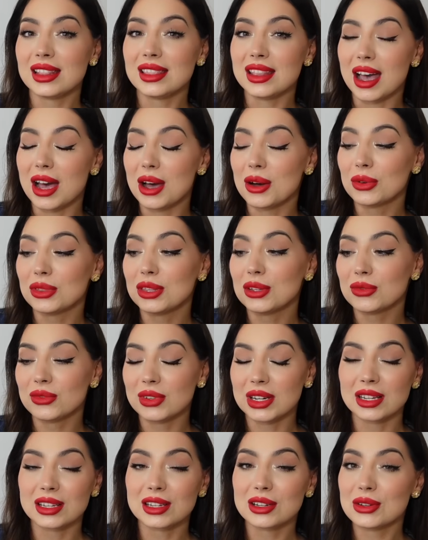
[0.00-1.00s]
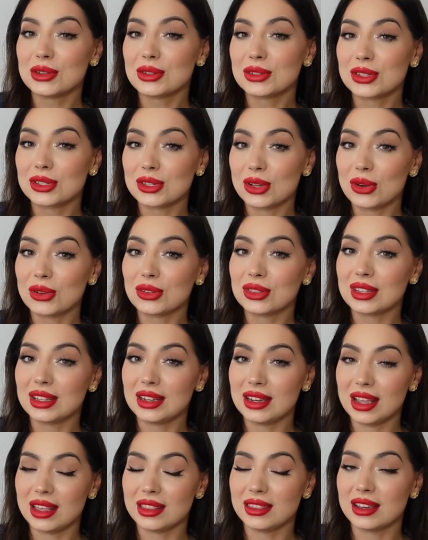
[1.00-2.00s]
Now the wrinkles on the
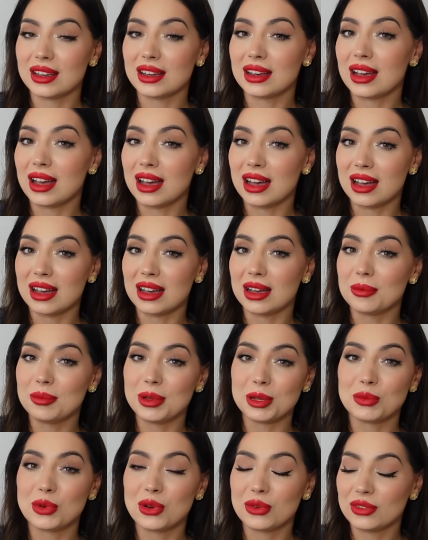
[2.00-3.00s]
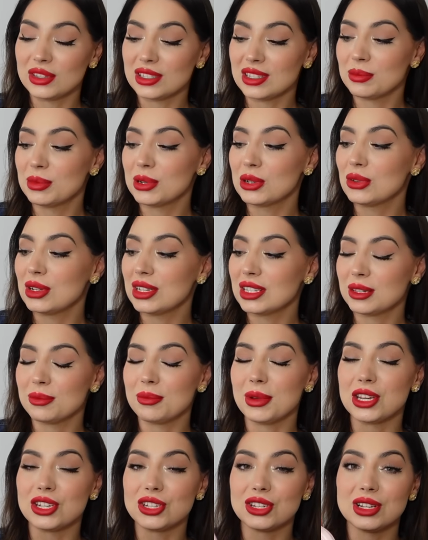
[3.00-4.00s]
leather are a bit more visible,
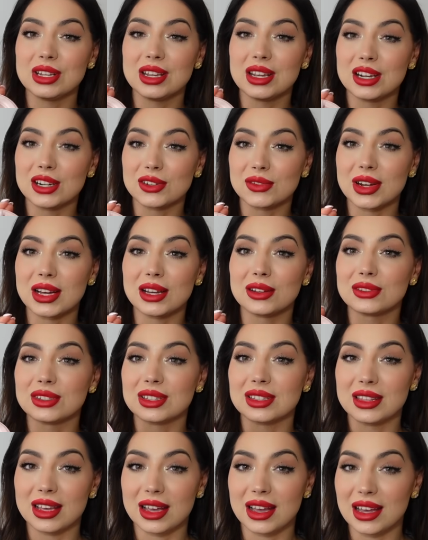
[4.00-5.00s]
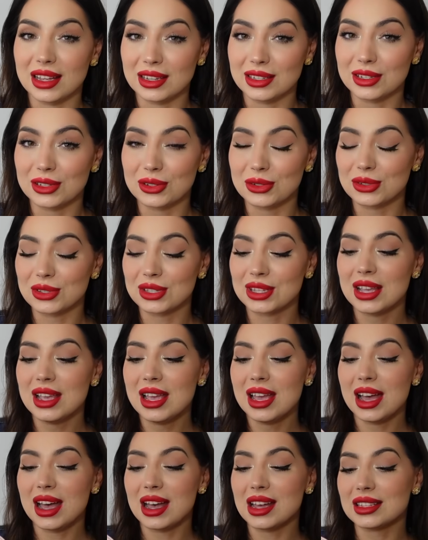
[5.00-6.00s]
especially around the handles,
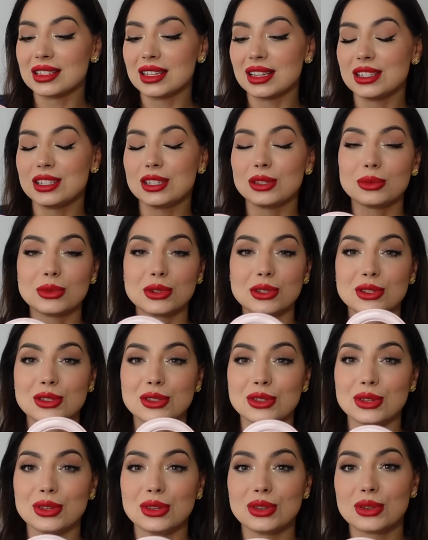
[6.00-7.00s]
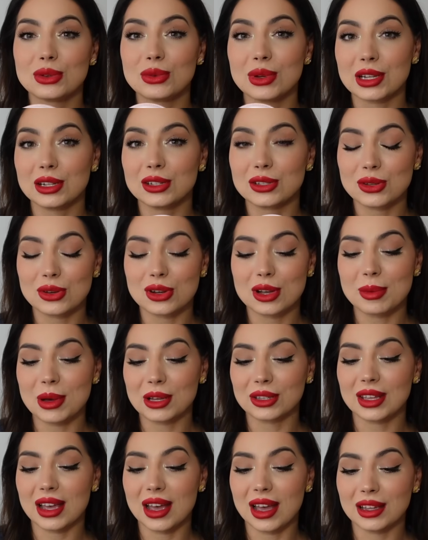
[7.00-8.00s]
and I did want to quickly talk
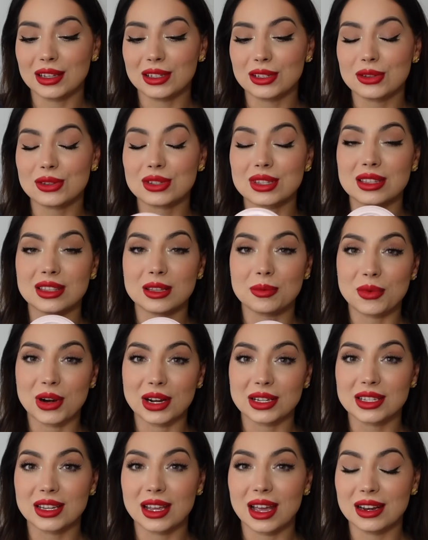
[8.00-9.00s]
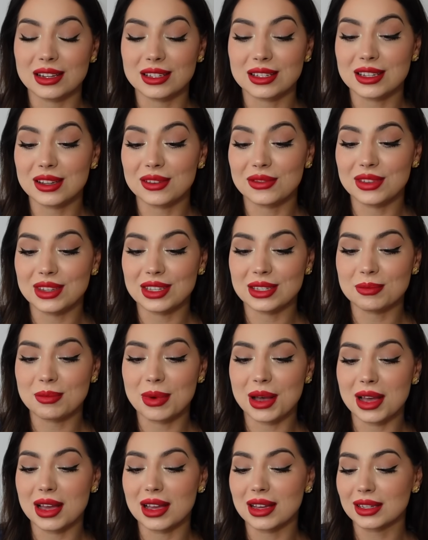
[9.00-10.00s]
about the handles and the practicality of these
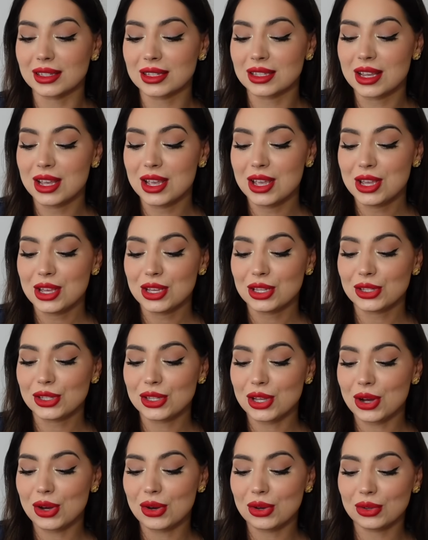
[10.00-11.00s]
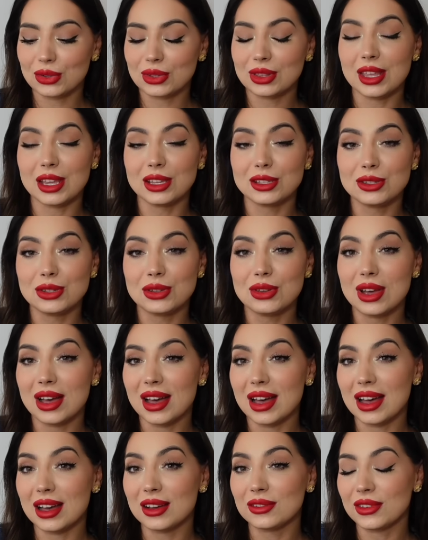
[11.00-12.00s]
bags. So they do
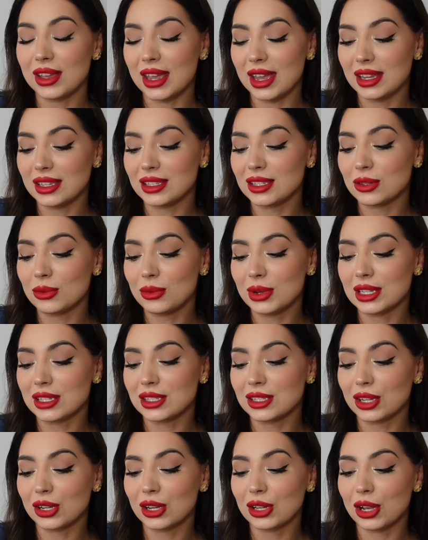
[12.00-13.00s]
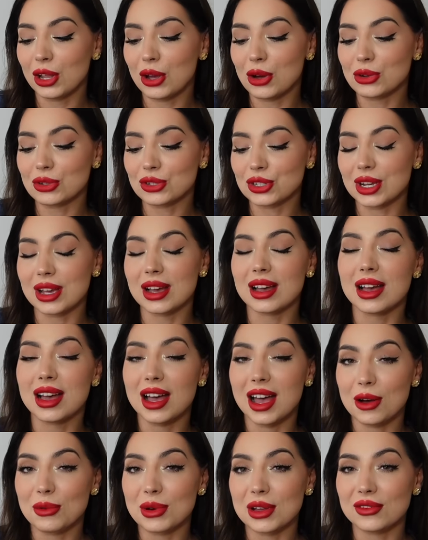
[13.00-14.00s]
have a twist closure,
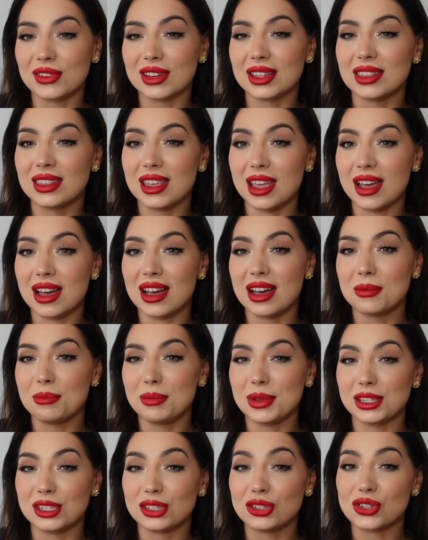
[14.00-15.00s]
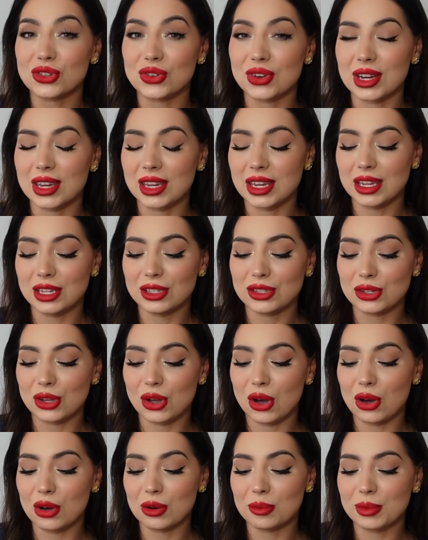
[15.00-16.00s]
however they are a bit tricky to
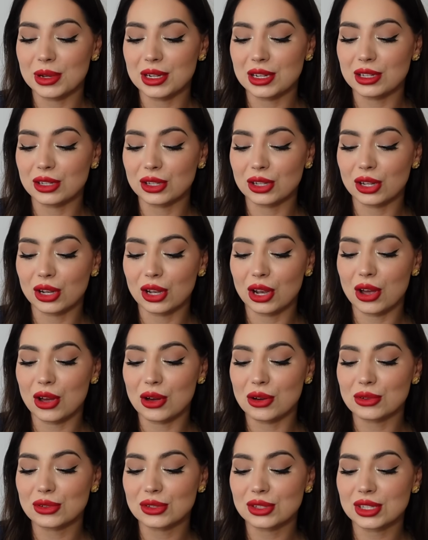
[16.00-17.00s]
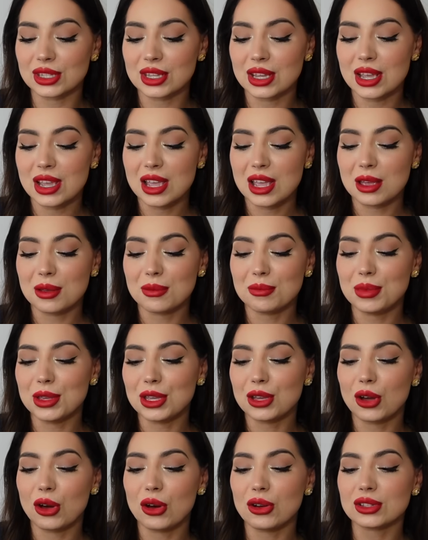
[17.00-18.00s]
open and close
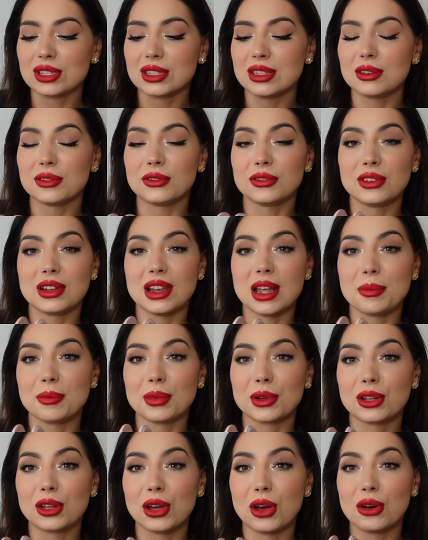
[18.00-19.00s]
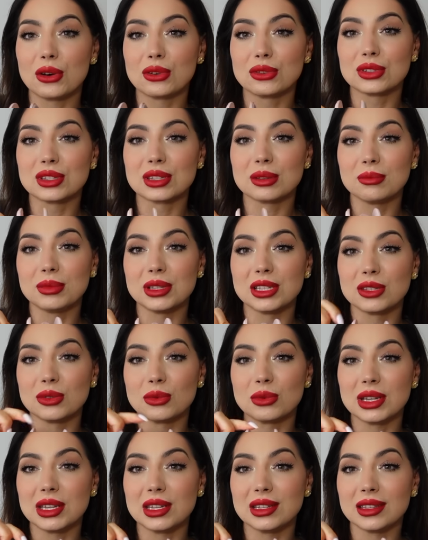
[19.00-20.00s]
because the flap goes
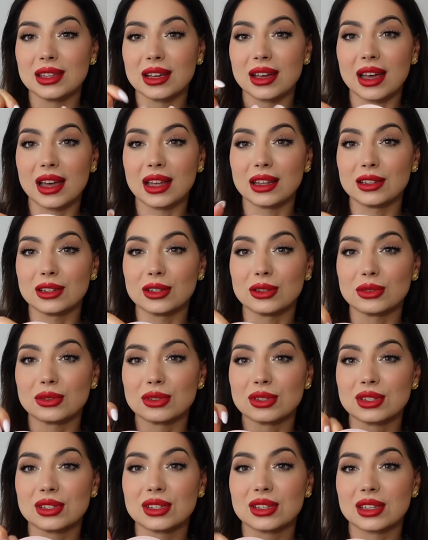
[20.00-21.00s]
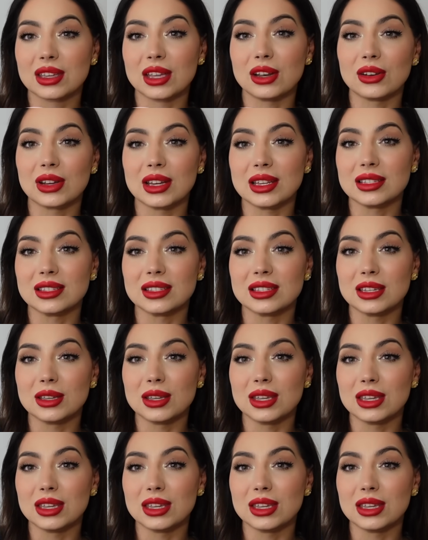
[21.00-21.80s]
between the handles. Can you guys see?